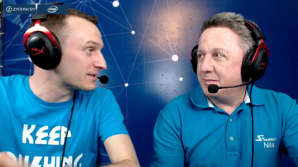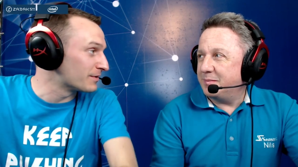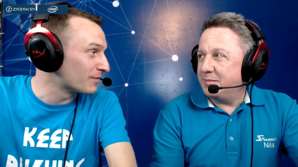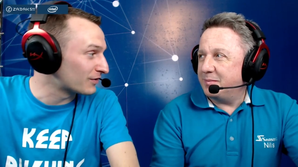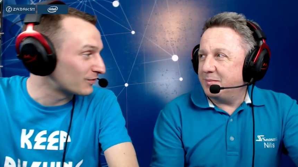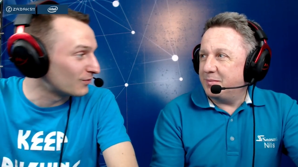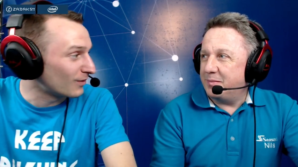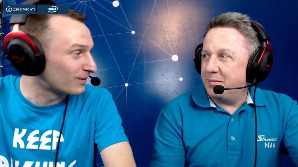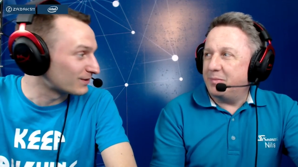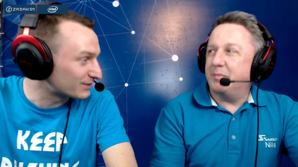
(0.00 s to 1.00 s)
Speaker 1: the HWBot
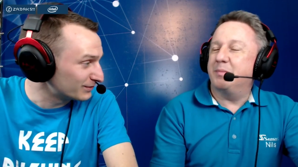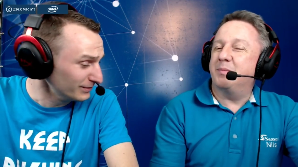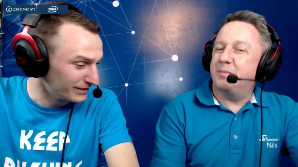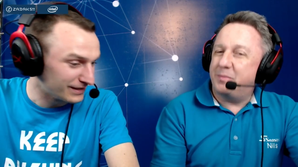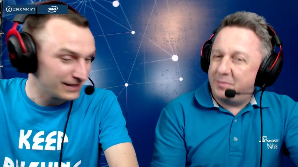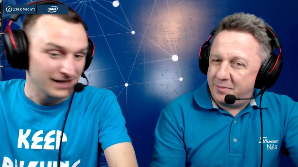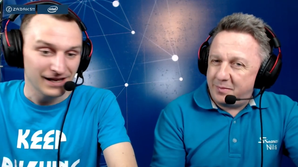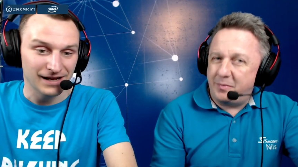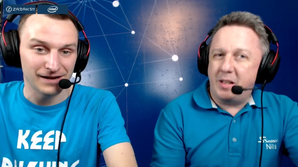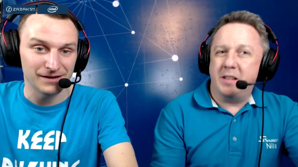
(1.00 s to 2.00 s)
World Tour.
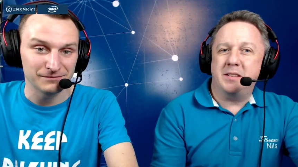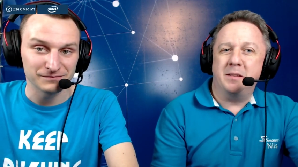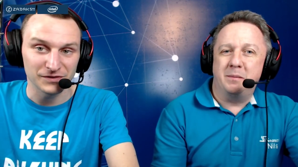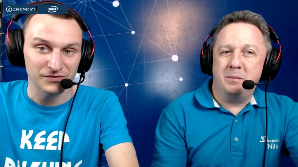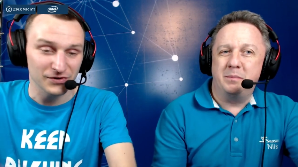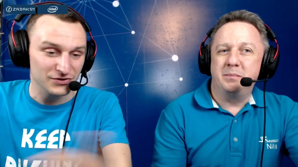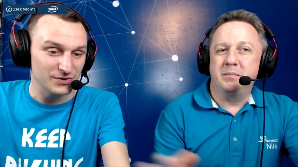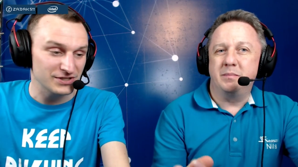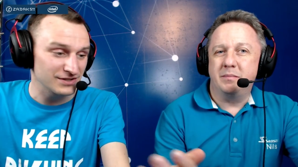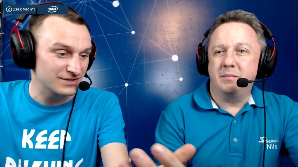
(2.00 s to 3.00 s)
Um, yes. First
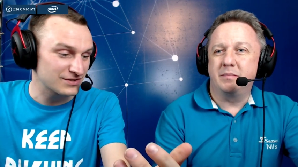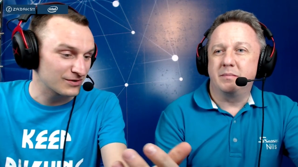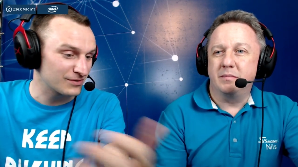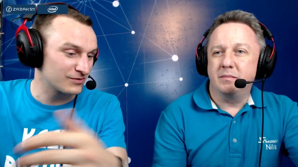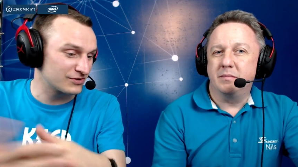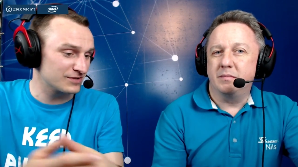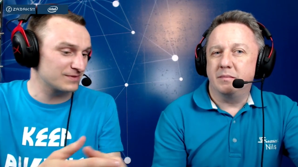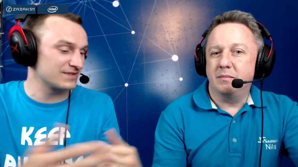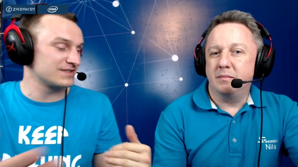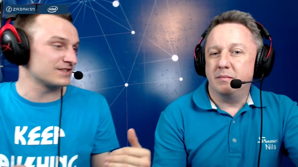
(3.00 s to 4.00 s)
question. So just
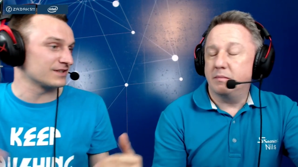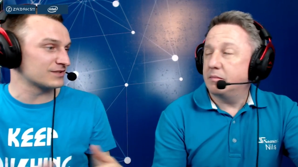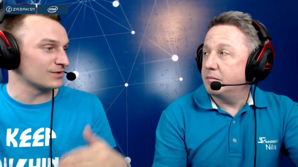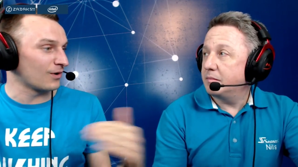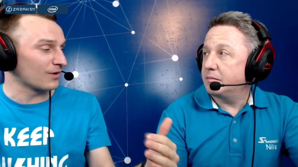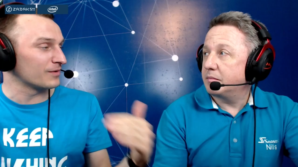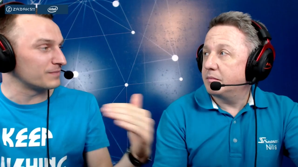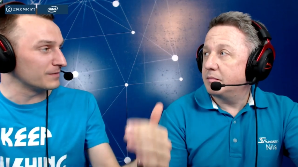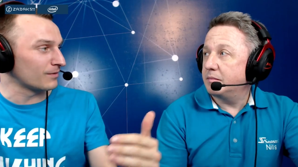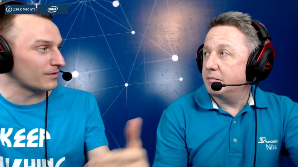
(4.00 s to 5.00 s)
present Seasonic to all the
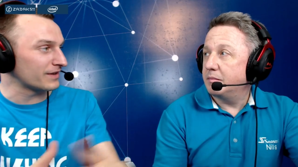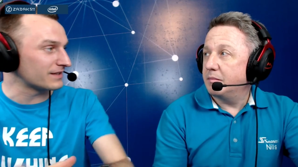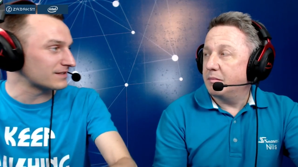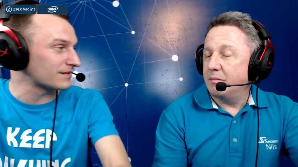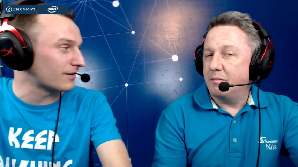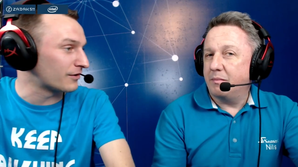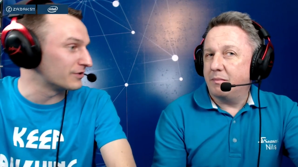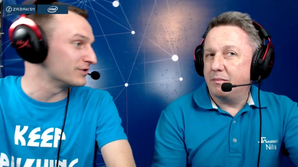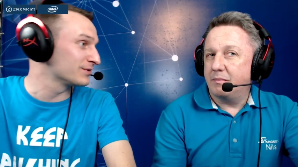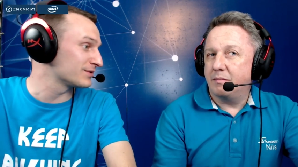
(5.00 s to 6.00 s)
people that uh, are
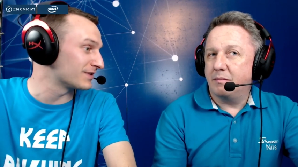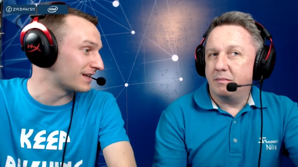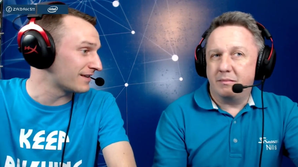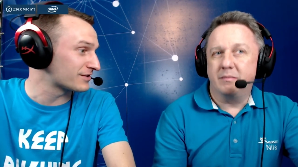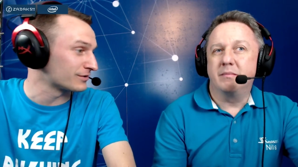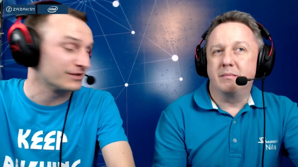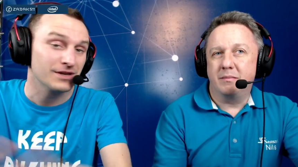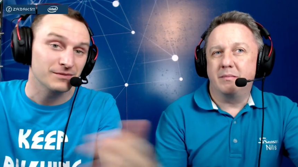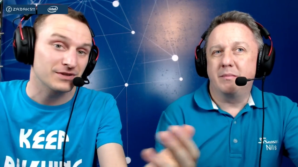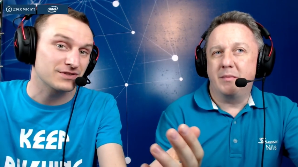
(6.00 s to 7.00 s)
new to the live show
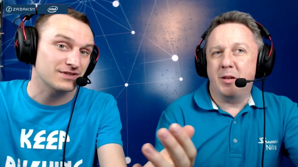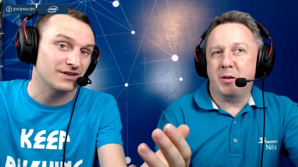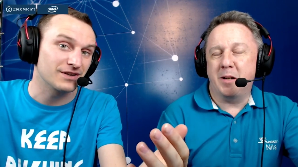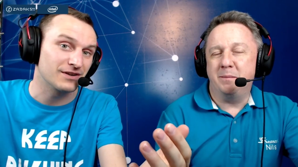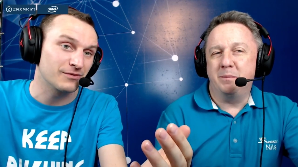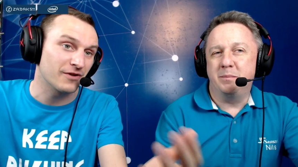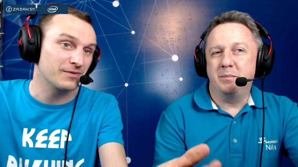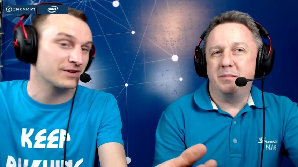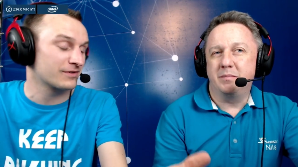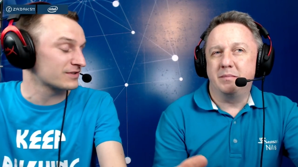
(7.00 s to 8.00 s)
because uh, okay. we
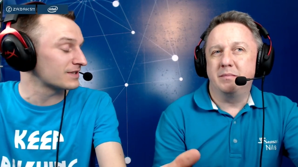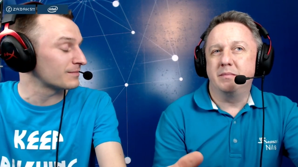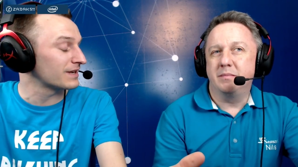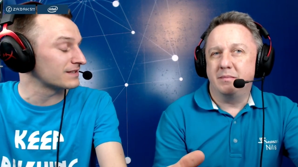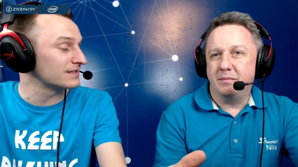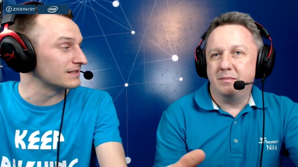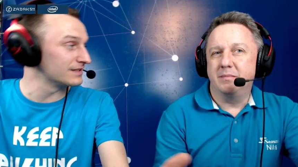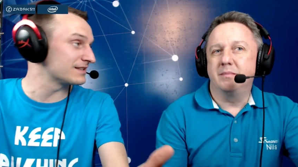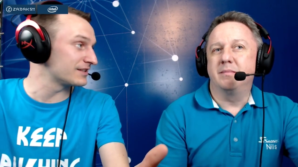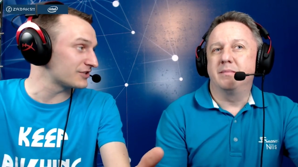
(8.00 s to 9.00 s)
have been hosted by
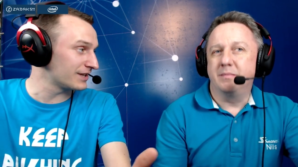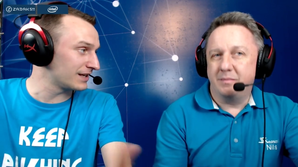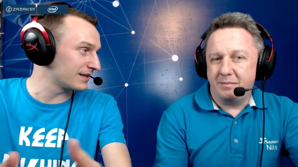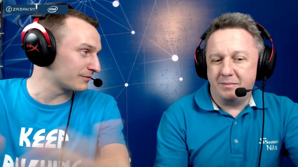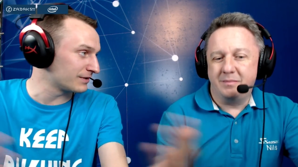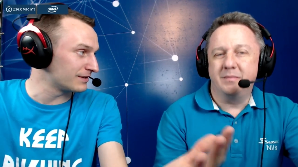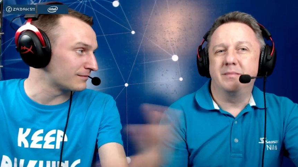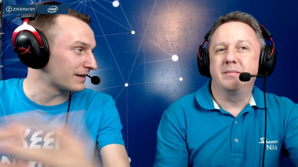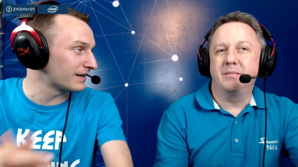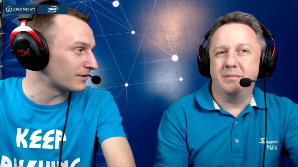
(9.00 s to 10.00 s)
the Intel channel and we
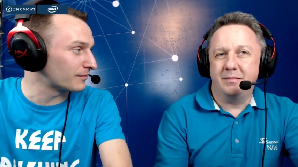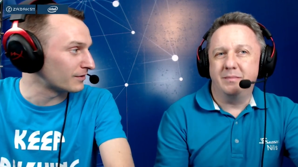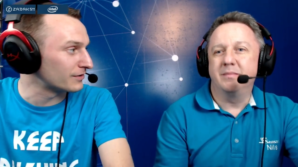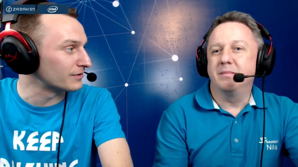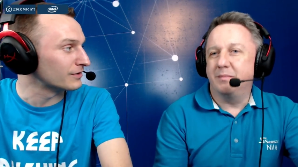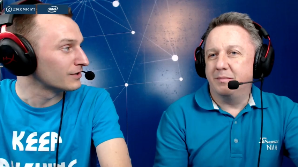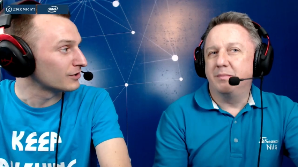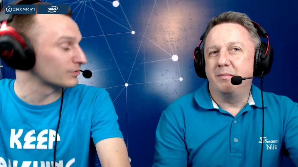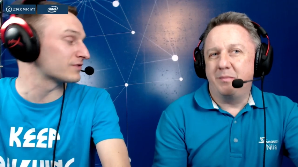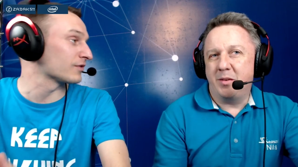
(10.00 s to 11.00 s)
might end up on the
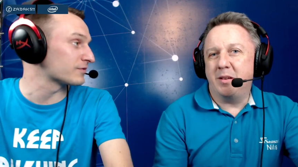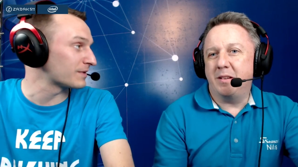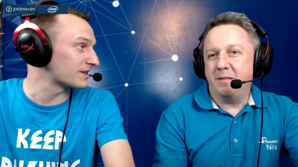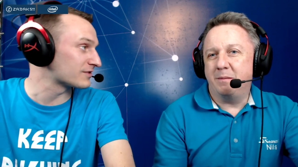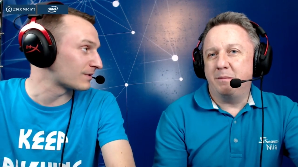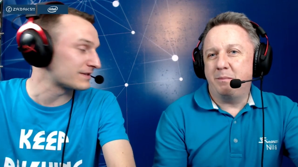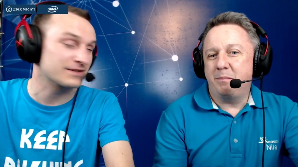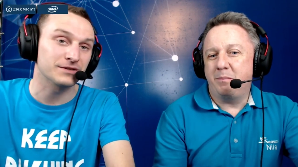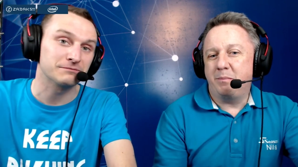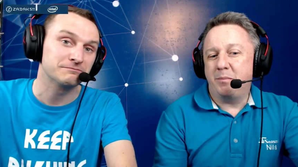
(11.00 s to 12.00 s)
Twitch front page as well.
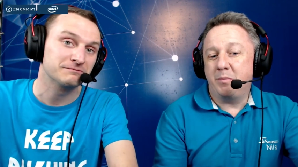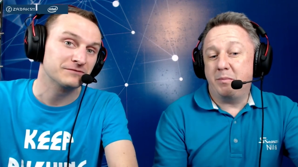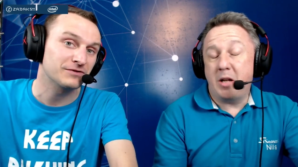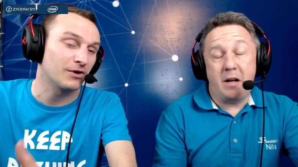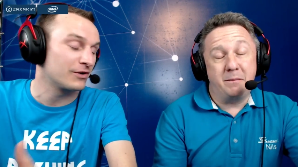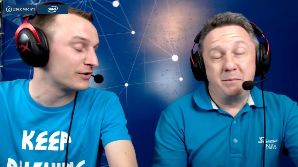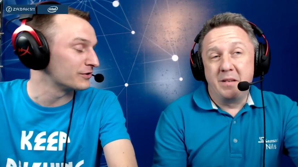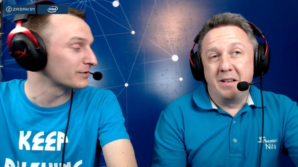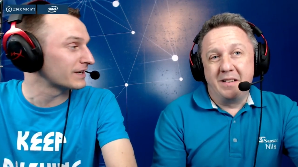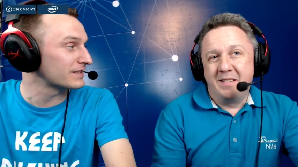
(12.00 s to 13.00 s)
So yeah. for all the
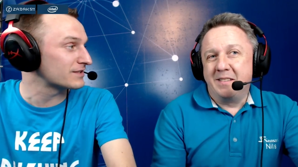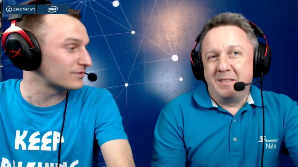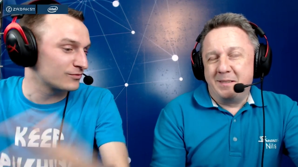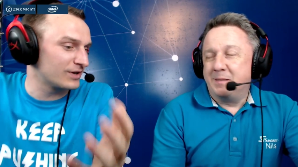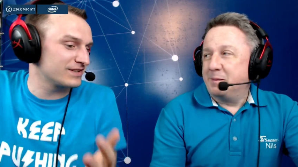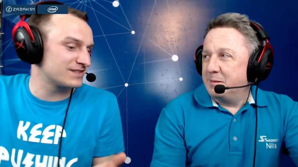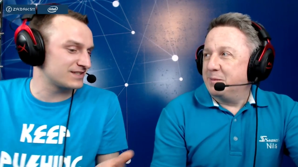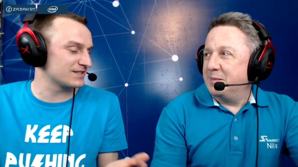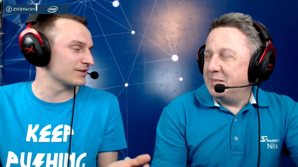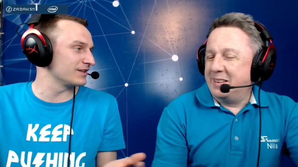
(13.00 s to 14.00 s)
new guys, what is
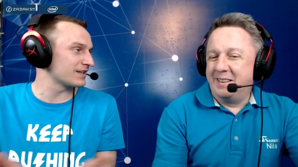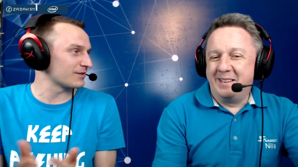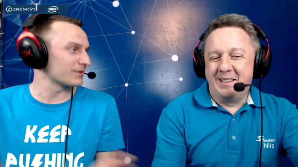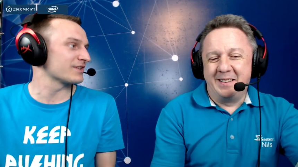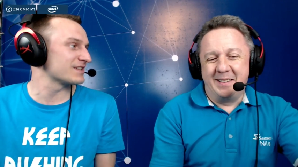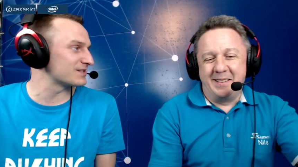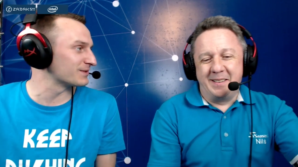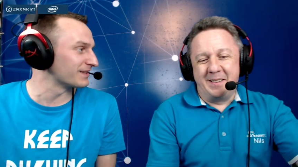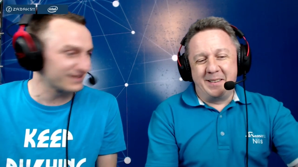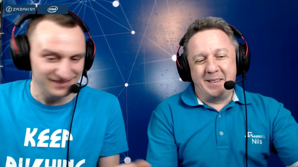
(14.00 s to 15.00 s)
Seasonic and what are they
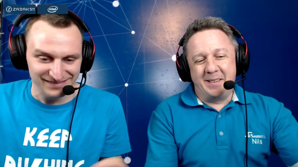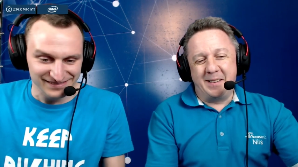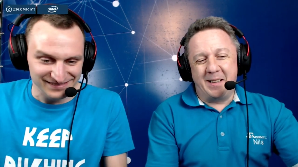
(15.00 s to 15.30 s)
doing?